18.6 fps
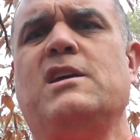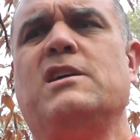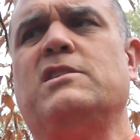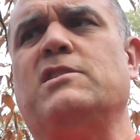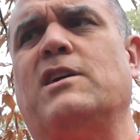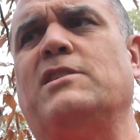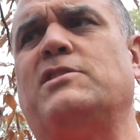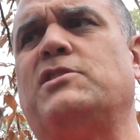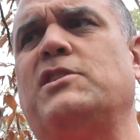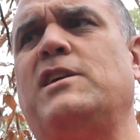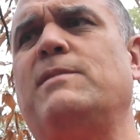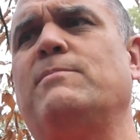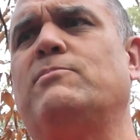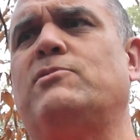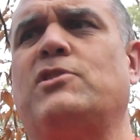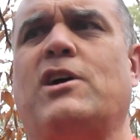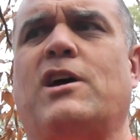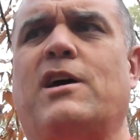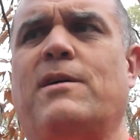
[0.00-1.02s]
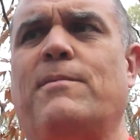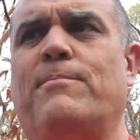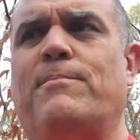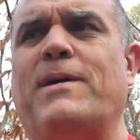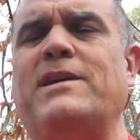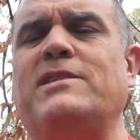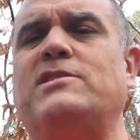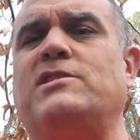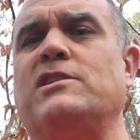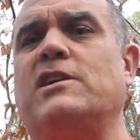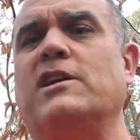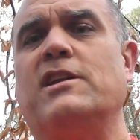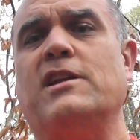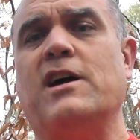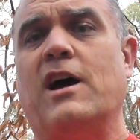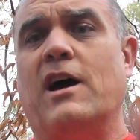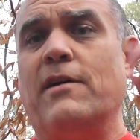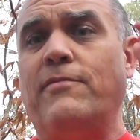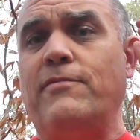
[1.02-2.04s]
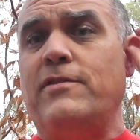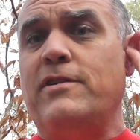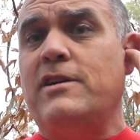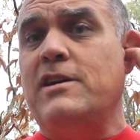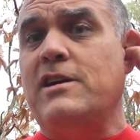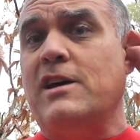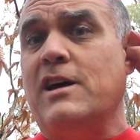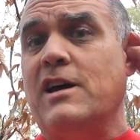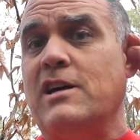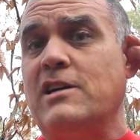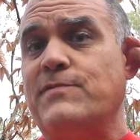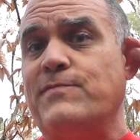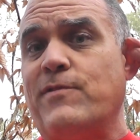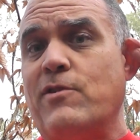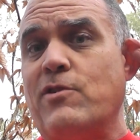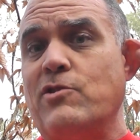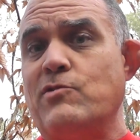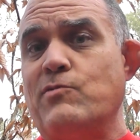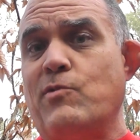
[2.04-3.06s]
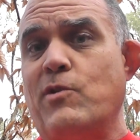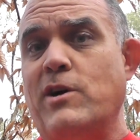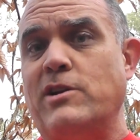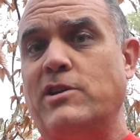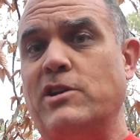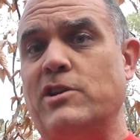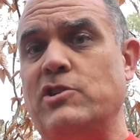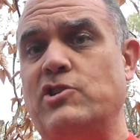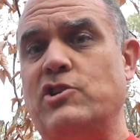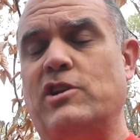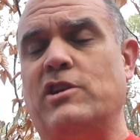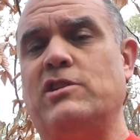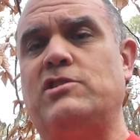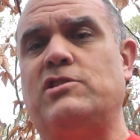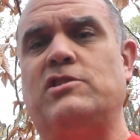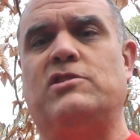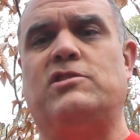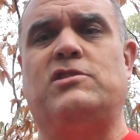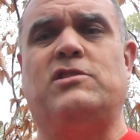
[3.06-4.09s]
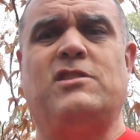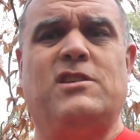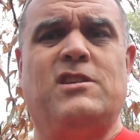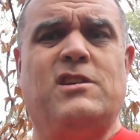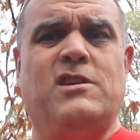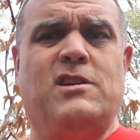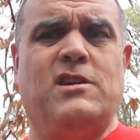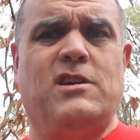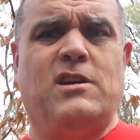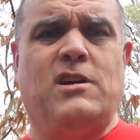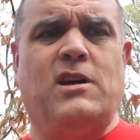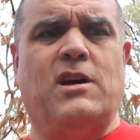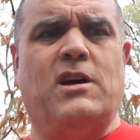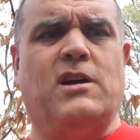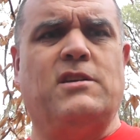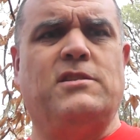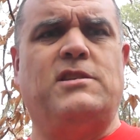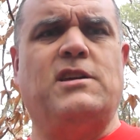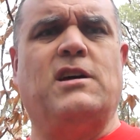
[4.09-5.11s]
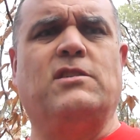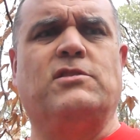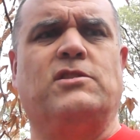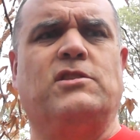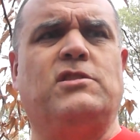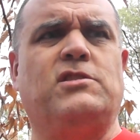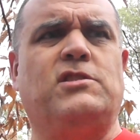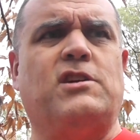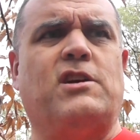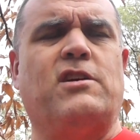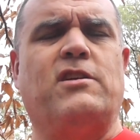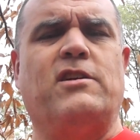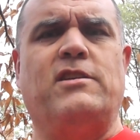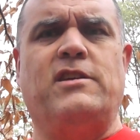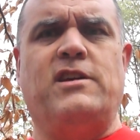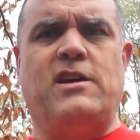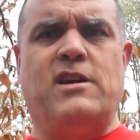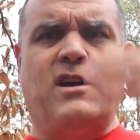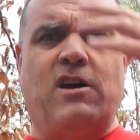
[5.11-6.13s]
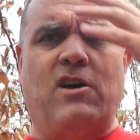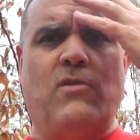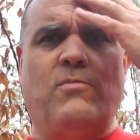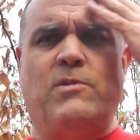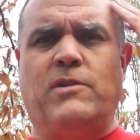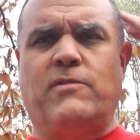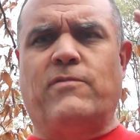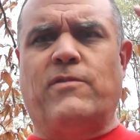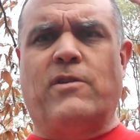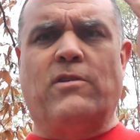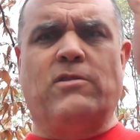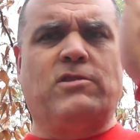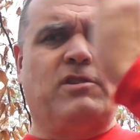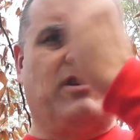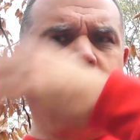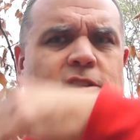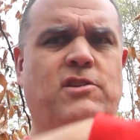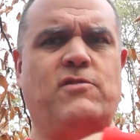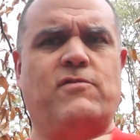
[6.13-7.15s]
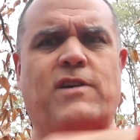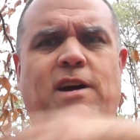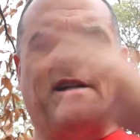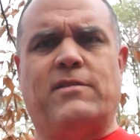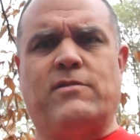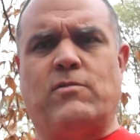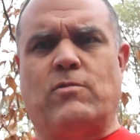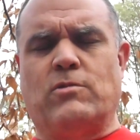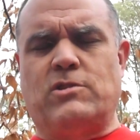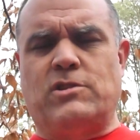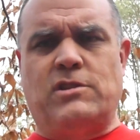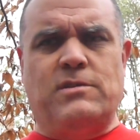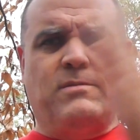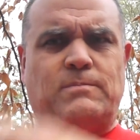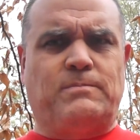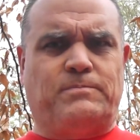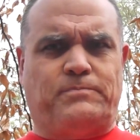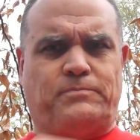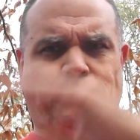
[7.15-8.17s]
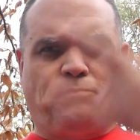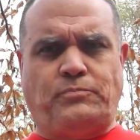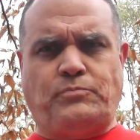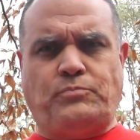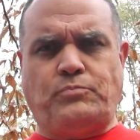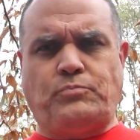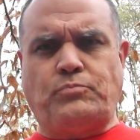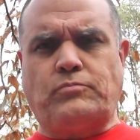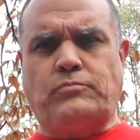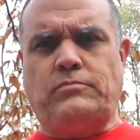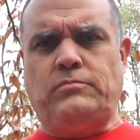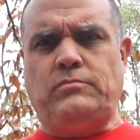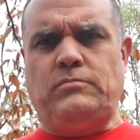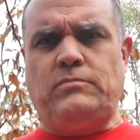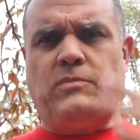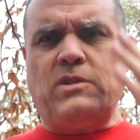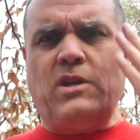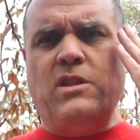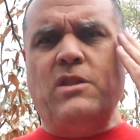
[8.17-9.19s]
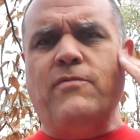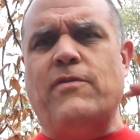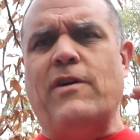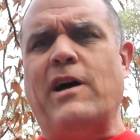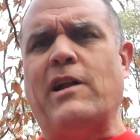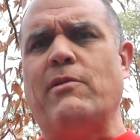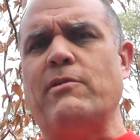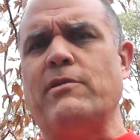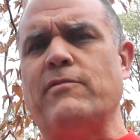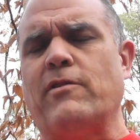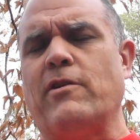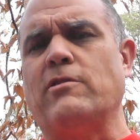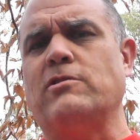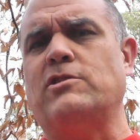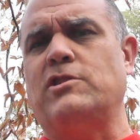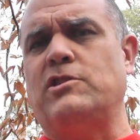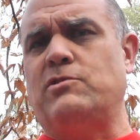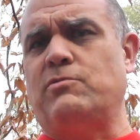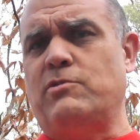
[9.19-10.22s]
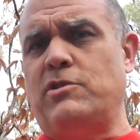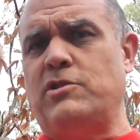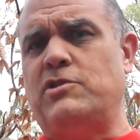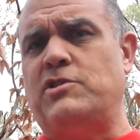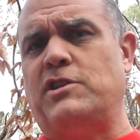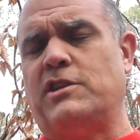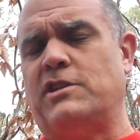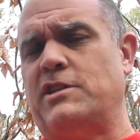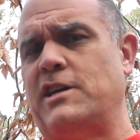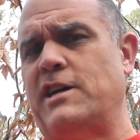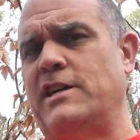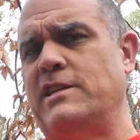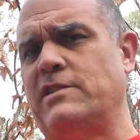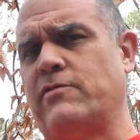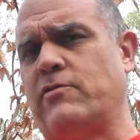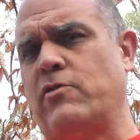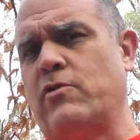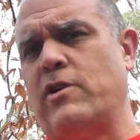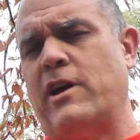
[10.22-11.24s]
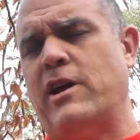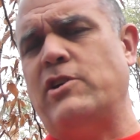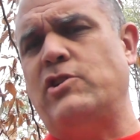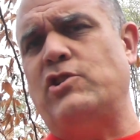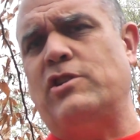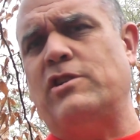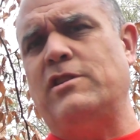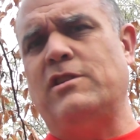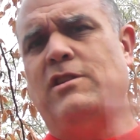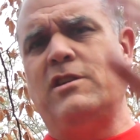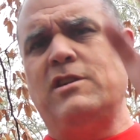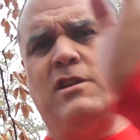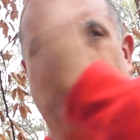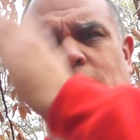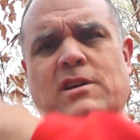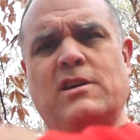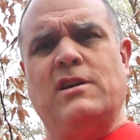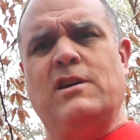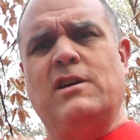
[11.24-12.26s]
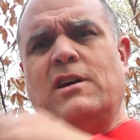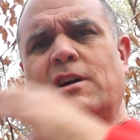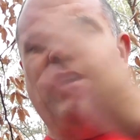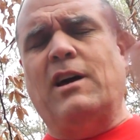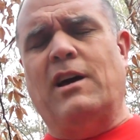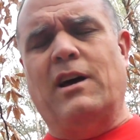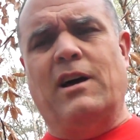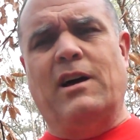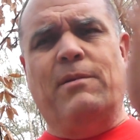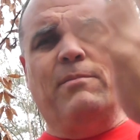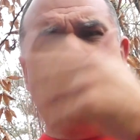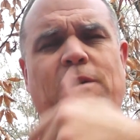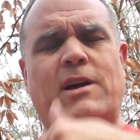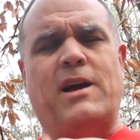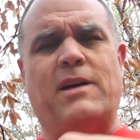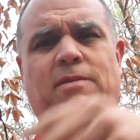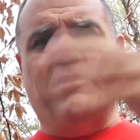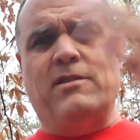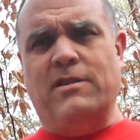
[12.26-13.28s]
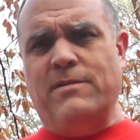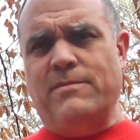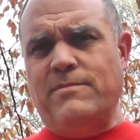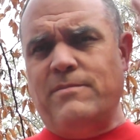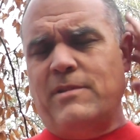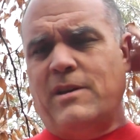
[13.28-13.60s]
So that seems basic enough as far as what Genesis tells us there in the opening verse. And then you've got, of course, the following verses with the 6 days of creation and the